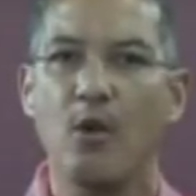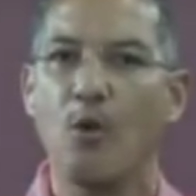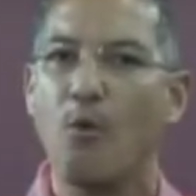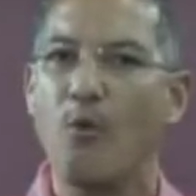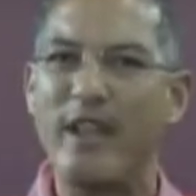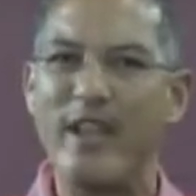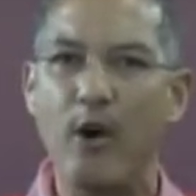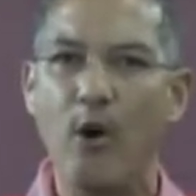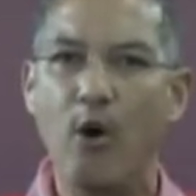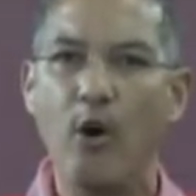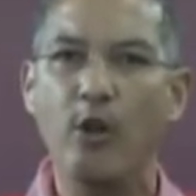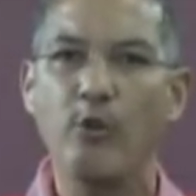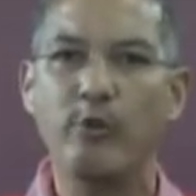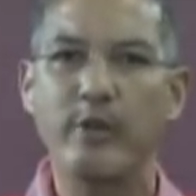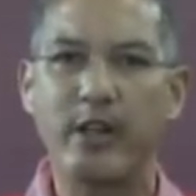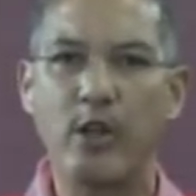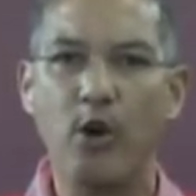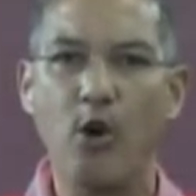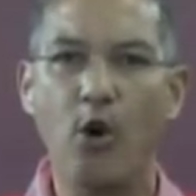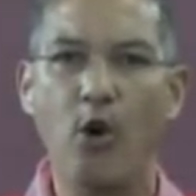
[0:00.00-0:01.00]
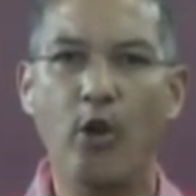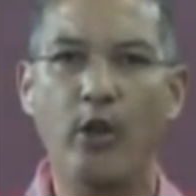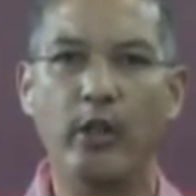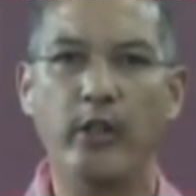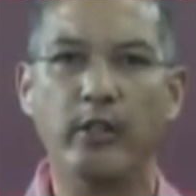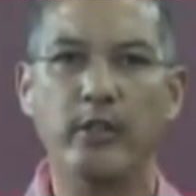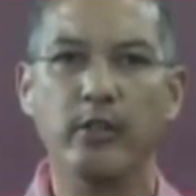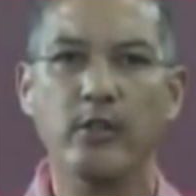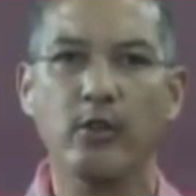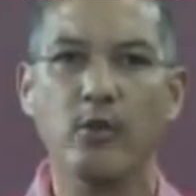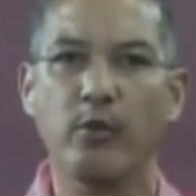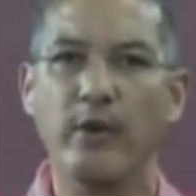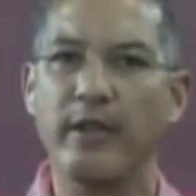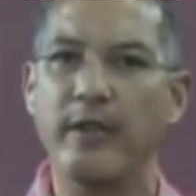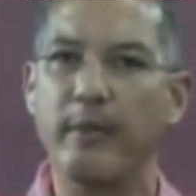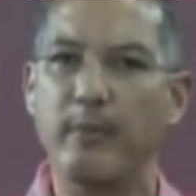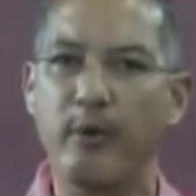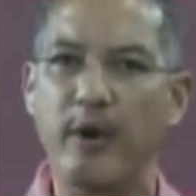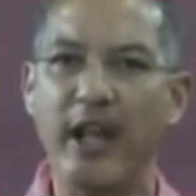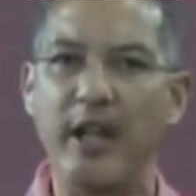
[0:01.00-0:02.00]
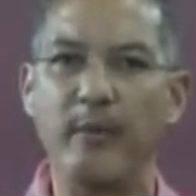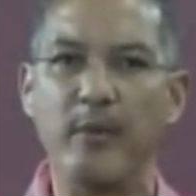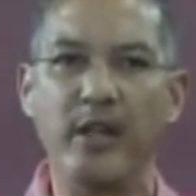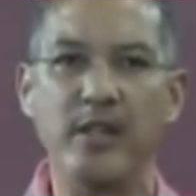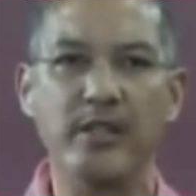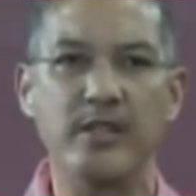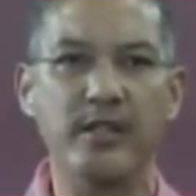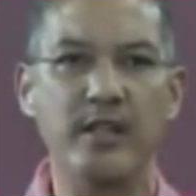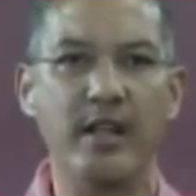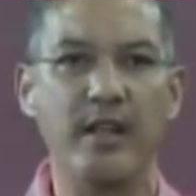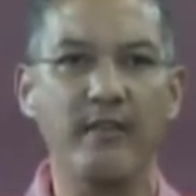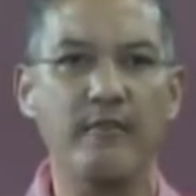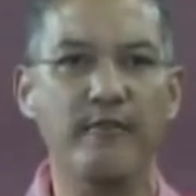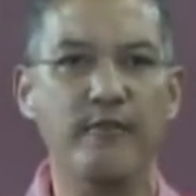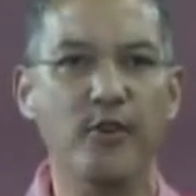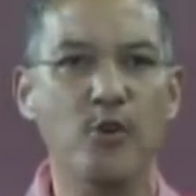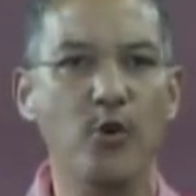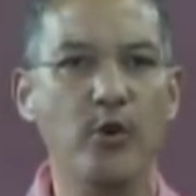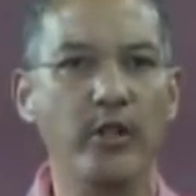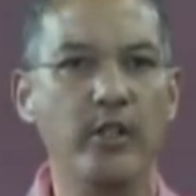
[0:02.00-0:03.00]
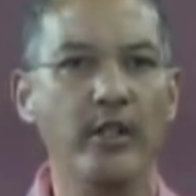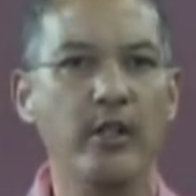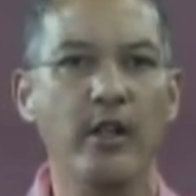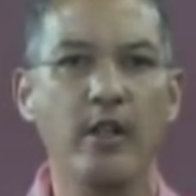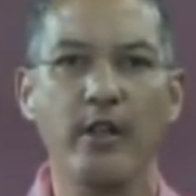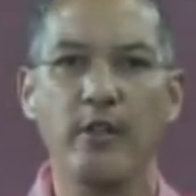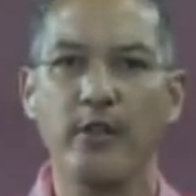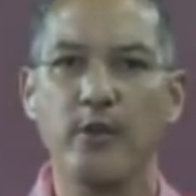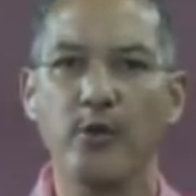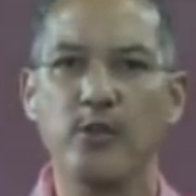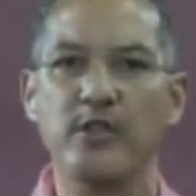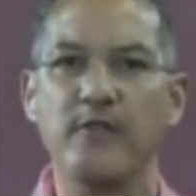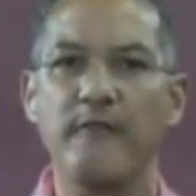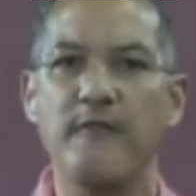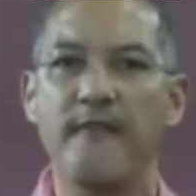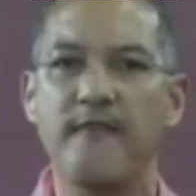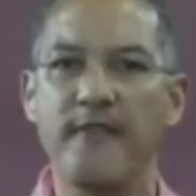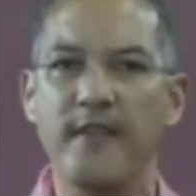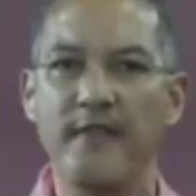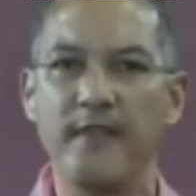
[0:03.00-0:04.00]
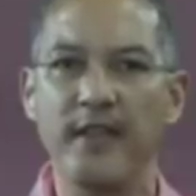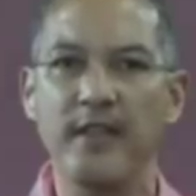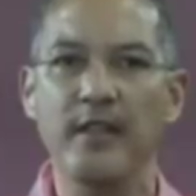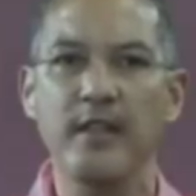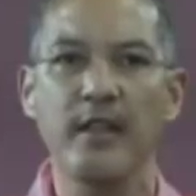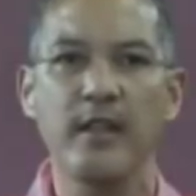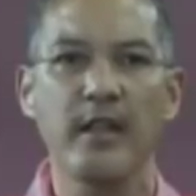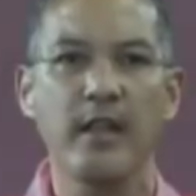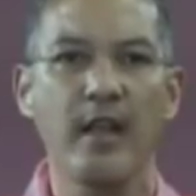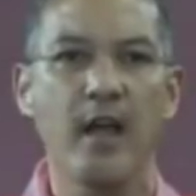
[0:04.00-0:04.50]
We all recalled when the Prime Minister invoked those vivid,